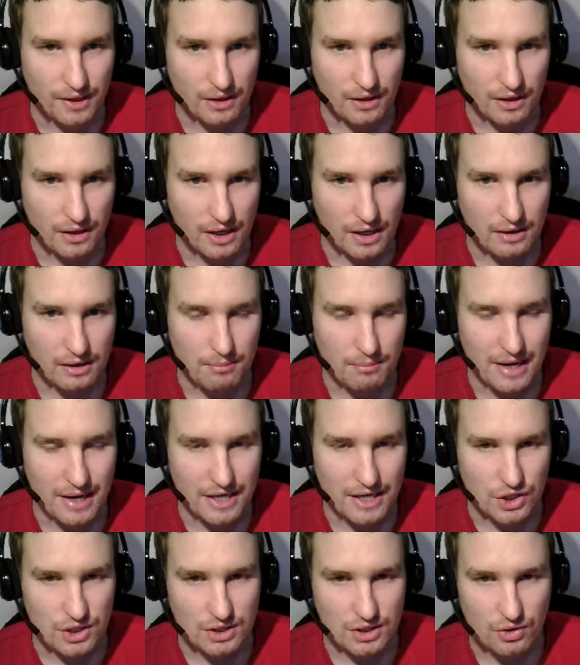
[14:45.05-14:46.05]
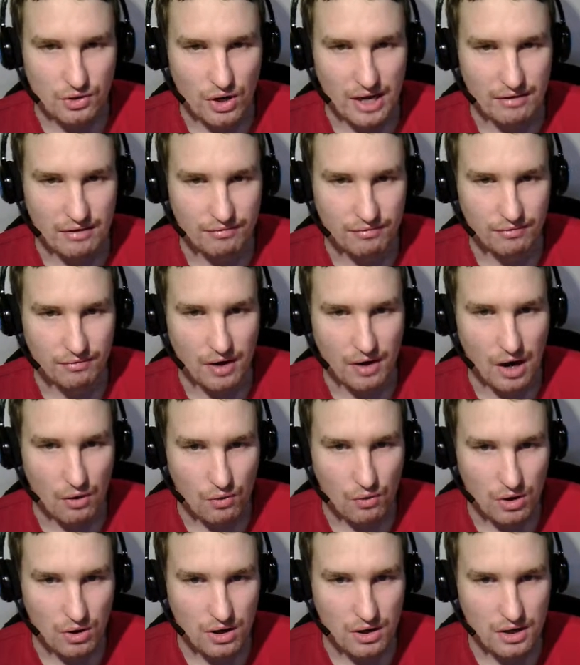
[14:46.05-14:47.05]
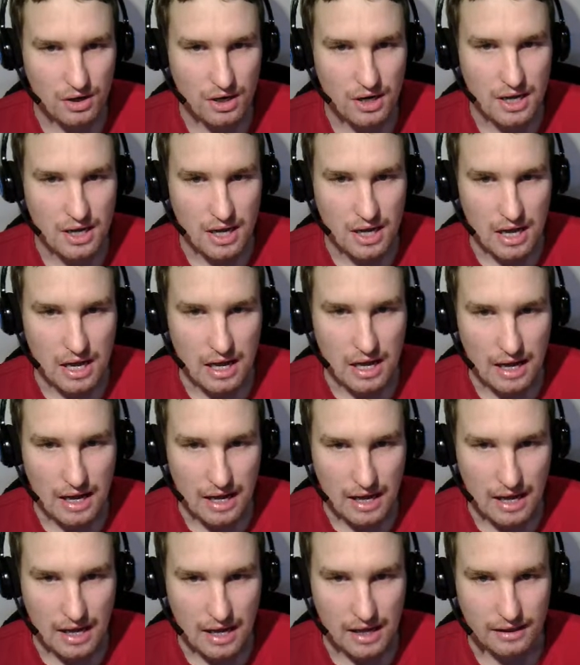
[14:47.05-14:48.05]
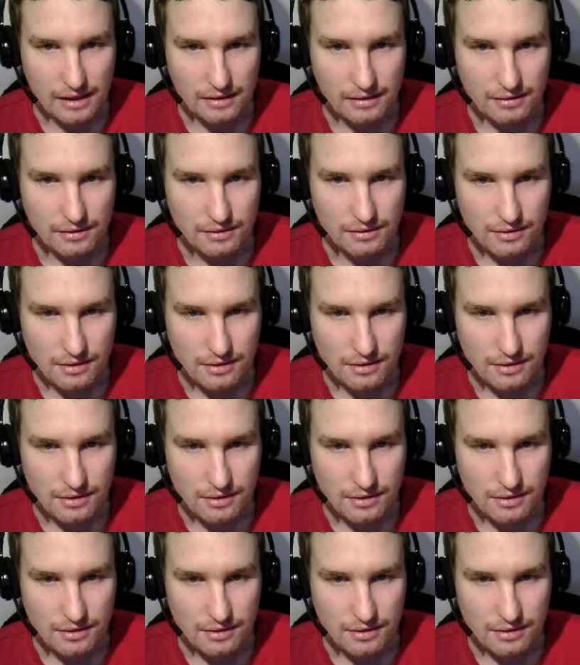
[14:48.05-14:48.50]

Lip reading: can imagine you have hour and